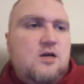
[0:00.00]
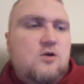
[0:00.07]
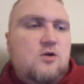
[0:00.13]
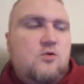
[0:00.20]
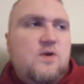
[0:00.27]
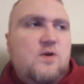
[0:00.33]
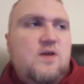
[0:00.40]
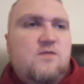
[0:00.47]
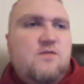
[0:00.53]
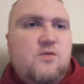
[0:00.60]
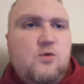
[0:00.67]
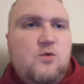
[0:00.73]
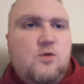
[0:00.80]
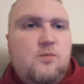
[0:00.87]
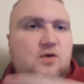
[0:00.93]
grieve
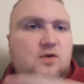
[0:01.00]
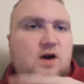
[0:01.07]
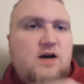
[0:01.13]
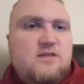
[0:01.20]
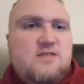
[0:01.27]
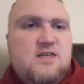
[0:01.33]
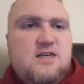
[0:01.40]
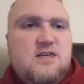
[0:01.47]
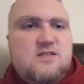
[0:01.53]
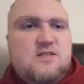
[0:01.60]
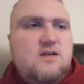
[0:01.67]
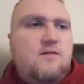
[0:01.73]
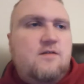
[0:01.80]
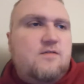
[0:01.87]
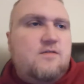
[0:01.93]
through the process
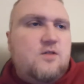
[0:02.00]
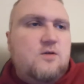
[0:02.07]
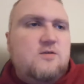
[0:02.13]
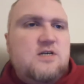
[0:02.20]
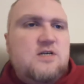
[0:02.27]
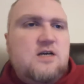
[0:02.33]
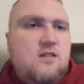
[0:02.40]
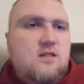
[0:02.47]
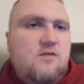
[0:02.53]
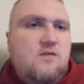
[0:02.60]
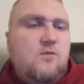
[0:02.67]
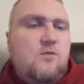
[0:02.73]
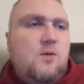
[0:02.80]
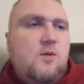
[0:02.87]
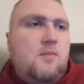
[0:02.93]
of losing a
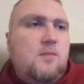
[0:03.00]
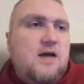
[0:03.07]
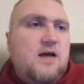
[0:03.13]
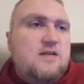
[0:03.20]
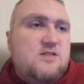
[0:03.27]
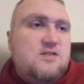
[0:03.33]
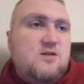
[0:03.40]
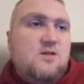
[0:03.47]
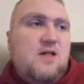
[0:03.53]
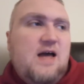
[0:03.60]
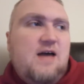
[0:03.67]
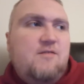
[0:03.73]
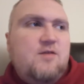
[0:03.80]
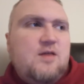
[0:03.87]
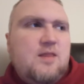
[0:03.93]
loved one by still
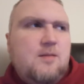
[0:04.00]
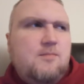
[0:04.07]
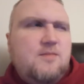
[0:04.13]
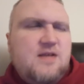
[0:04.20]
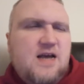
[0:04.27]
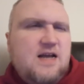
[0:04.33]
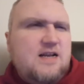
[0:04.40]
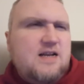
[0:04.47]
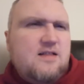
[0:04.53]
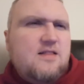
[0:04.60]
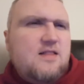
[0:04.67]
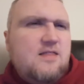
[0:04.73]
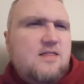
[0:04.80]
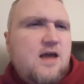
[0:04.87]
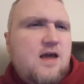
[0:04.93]
having them
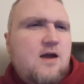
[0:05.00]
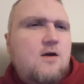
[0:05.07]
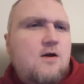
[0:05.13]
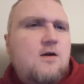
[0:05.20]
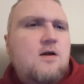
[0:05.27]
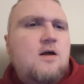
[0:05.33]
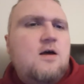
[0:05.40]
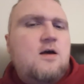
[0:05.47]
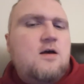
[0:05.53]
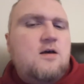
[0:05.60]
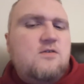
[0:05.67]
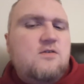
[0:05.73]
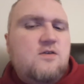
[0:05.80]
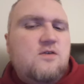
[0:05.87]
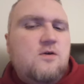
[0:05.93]
technically there.
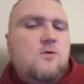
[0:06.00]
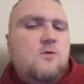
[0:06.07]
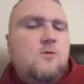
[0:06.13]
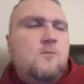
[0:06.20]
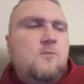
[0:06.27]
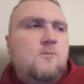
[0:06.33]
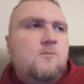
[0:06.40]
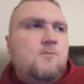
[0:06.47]
So